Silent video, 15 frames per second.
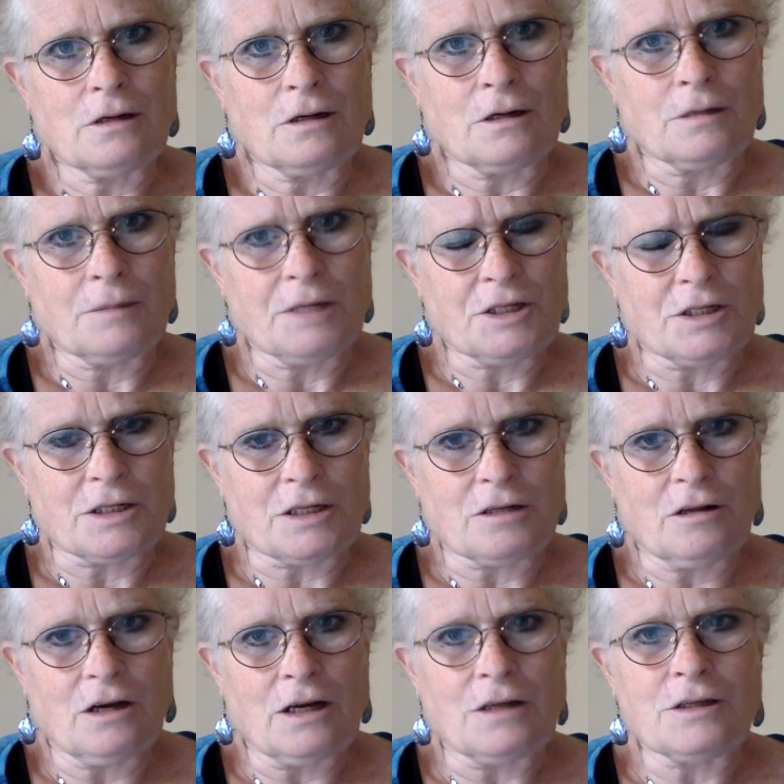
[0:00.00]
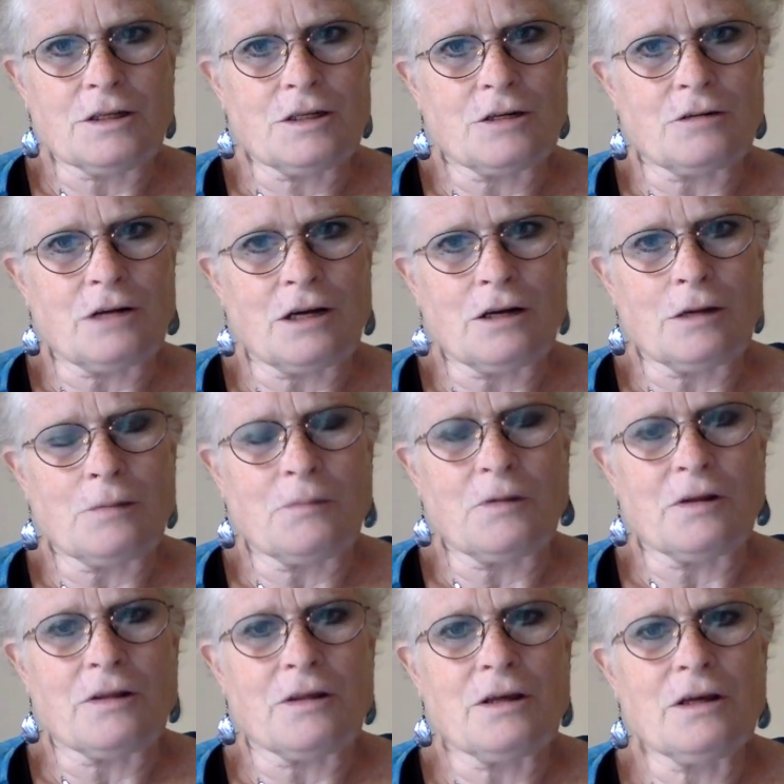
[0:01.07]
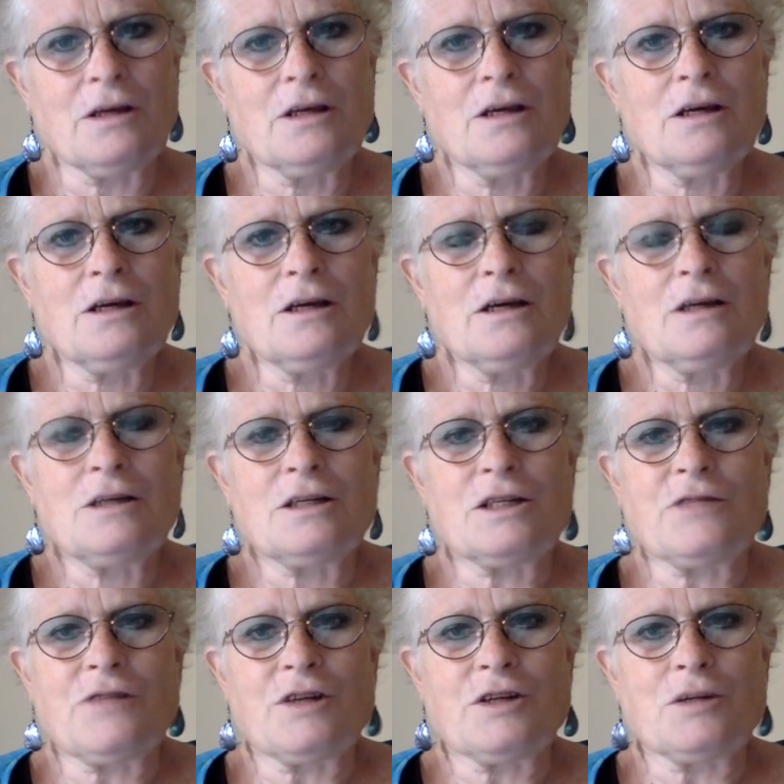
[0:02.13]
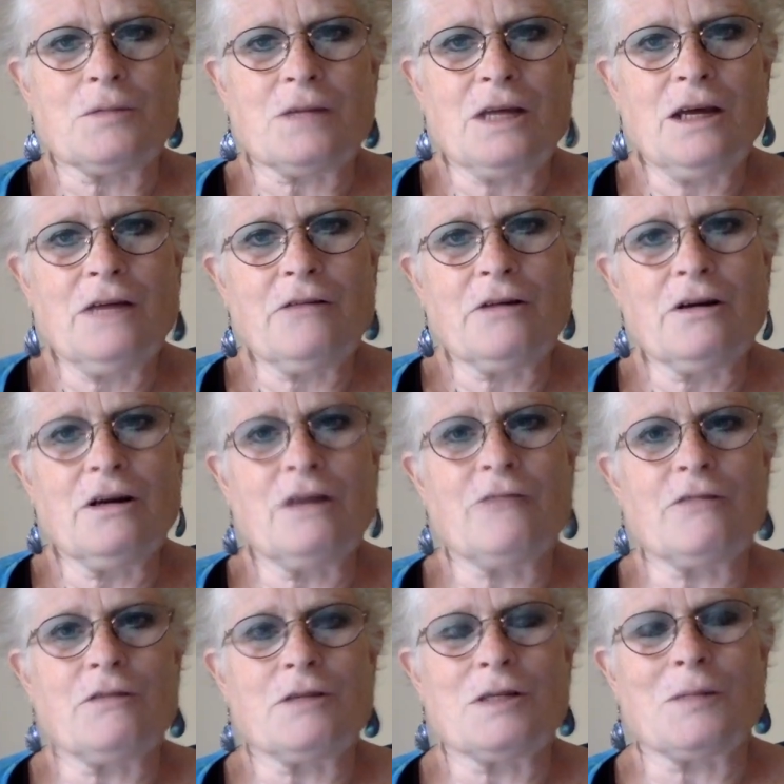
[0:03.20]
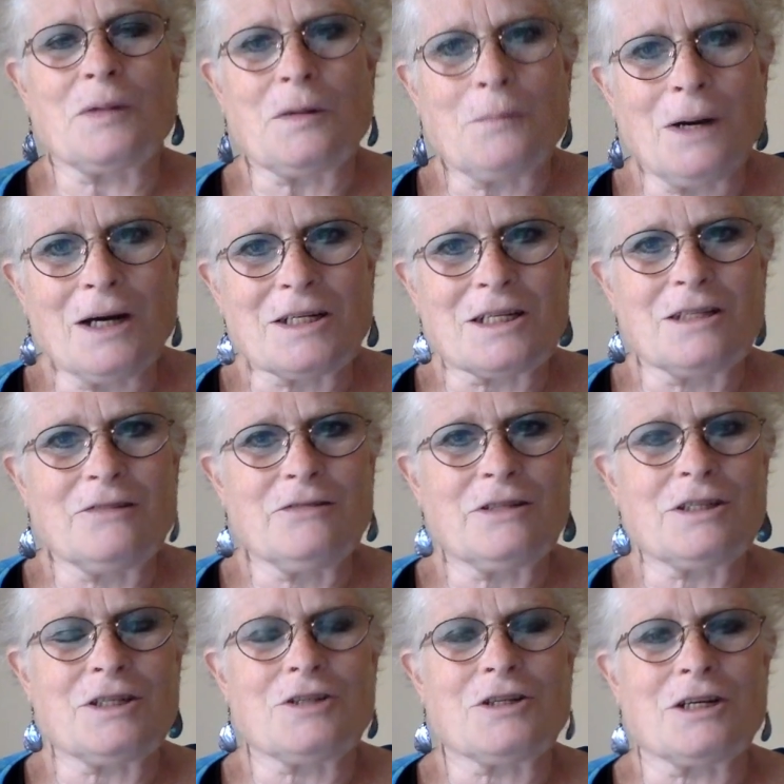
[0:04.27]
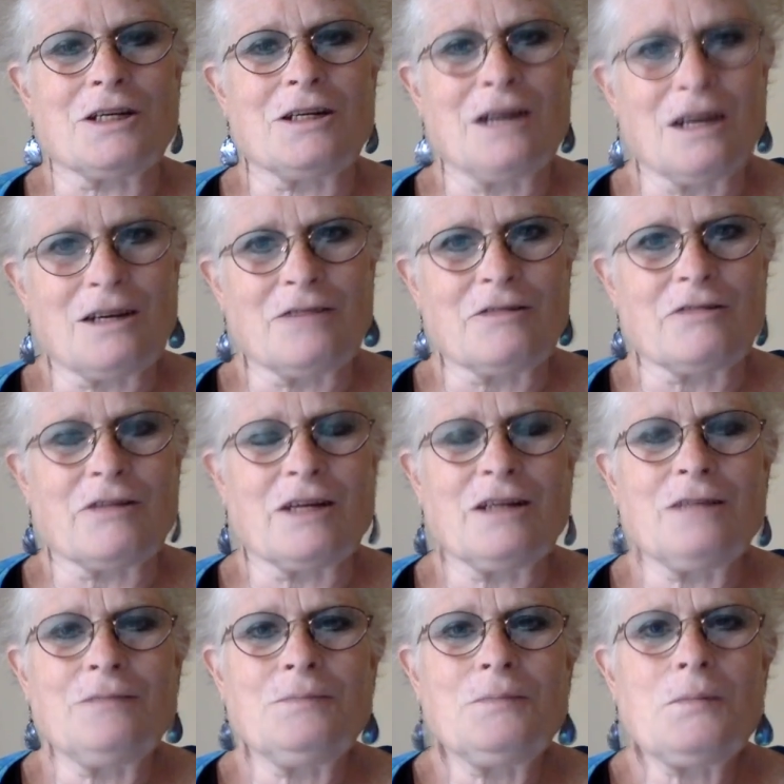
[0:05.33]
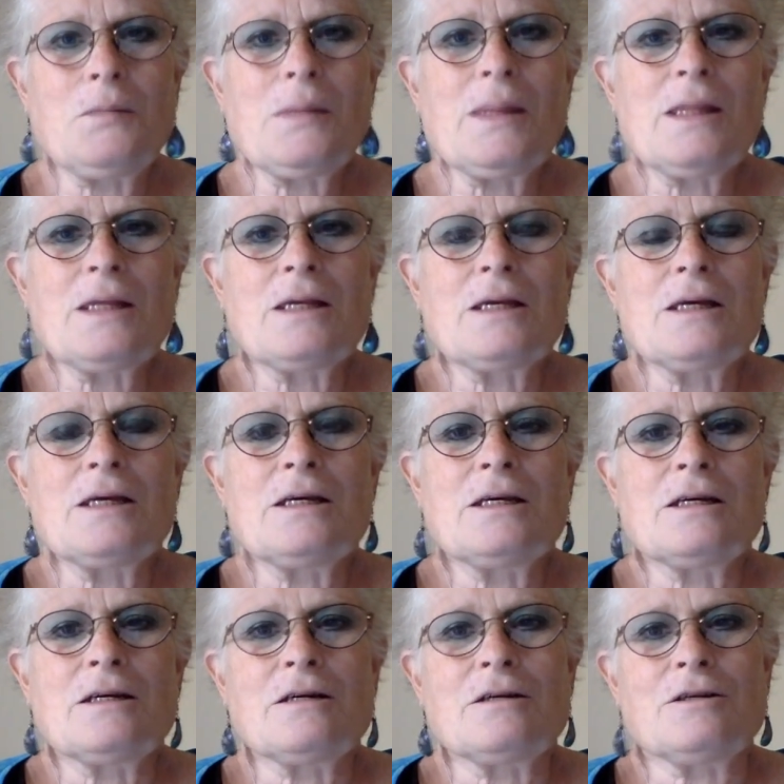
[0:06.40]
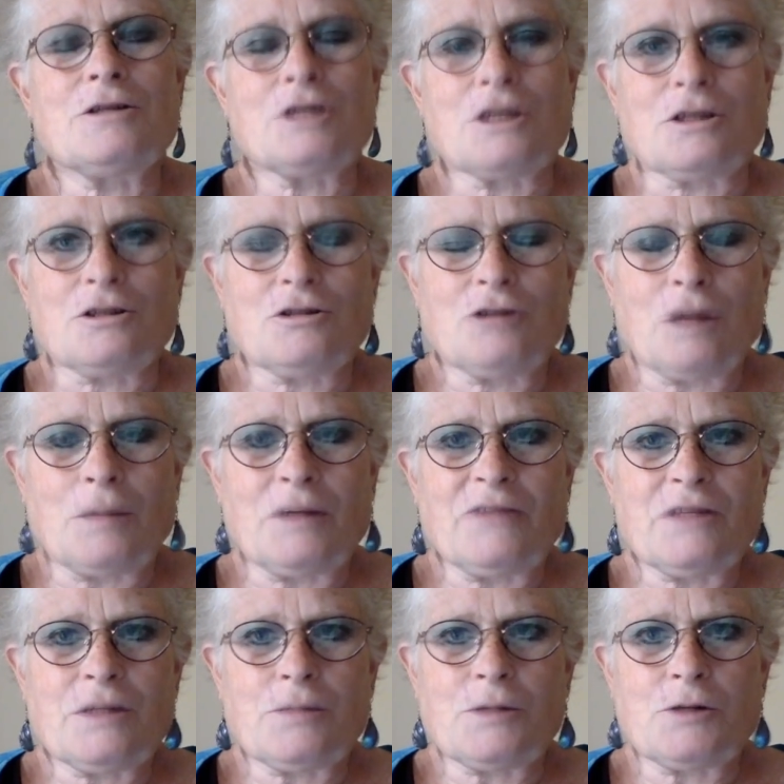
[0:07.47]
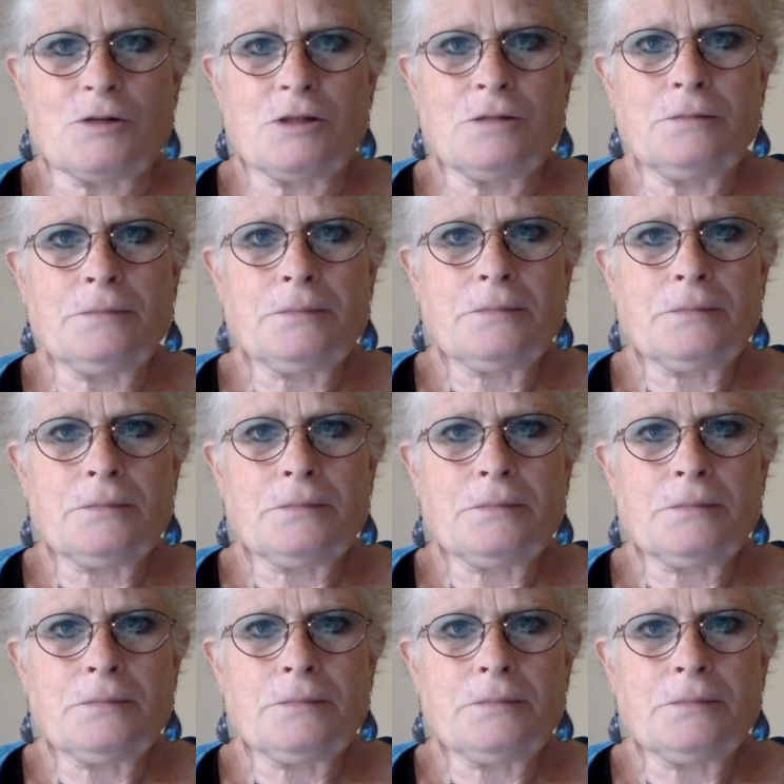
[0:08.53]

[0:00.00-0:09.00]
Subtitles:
our patients and clients don't end up with dysfunctional behavior. If it was something positive, it's usually a negative event, usually trauma of some sort,